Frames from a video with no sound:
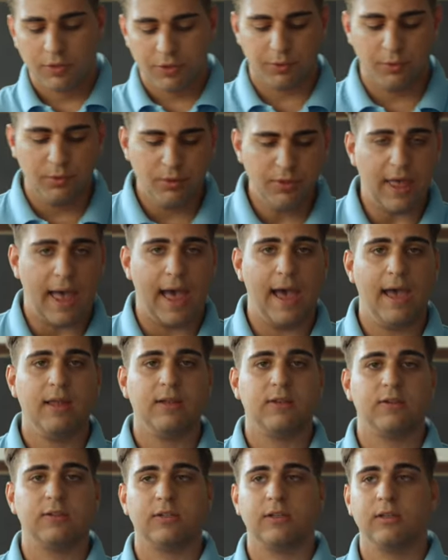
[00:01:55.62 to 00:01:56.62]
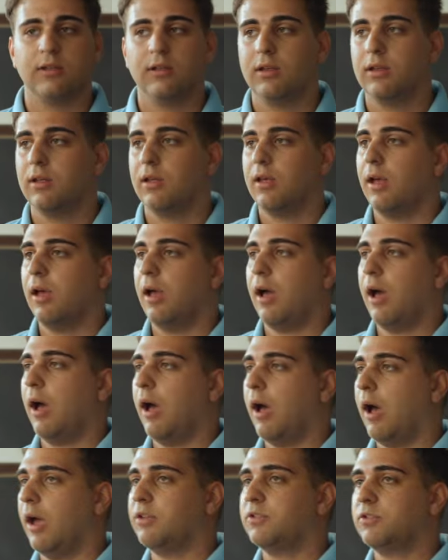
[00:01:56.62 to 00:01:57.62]
through that,
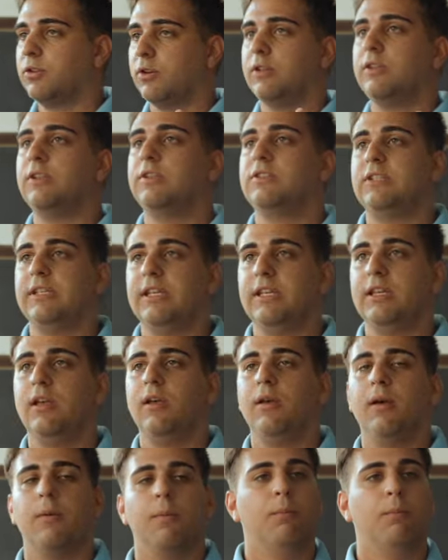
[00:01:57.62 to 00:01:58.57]
I've started to see